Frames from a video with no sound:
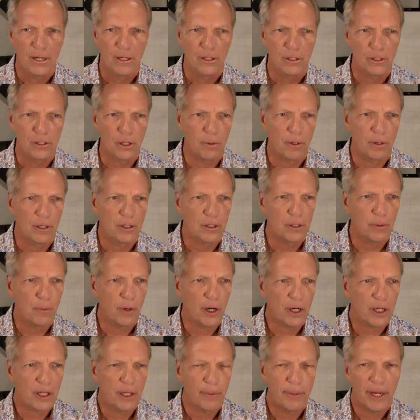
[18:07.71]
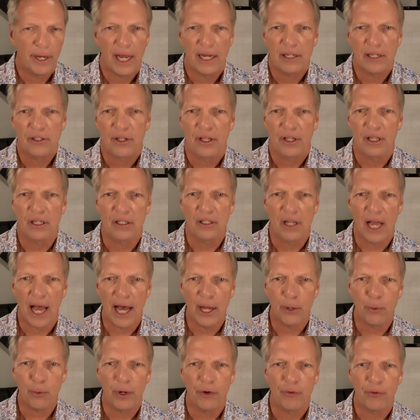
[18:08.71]
So, so Mark, let me ask you this. How do
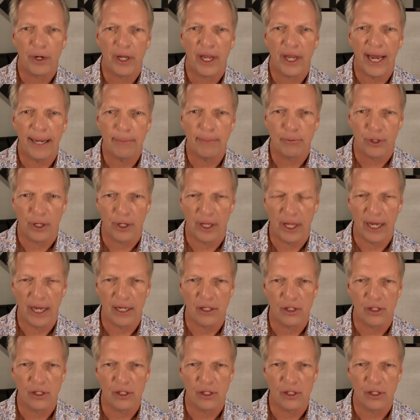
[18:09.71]
we recapture that?